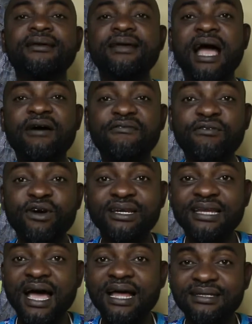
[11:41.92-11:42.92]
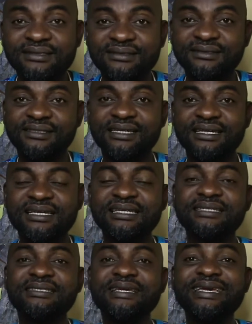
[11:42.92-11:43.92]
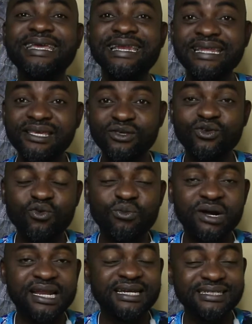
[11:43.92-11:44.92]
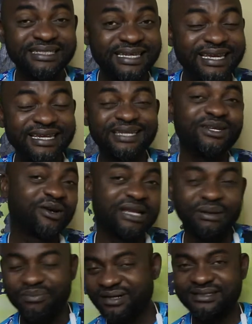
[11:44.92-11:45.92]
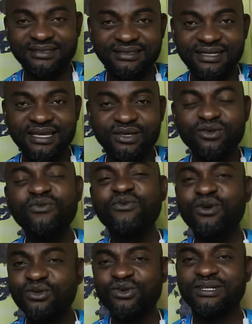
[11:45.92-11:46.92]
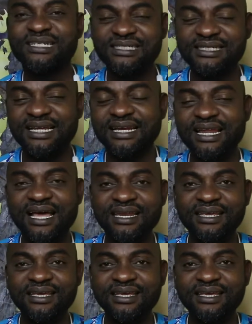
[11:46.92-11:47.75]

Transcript: avoid that is killing you more than it's killing the other person. You've got to understand that.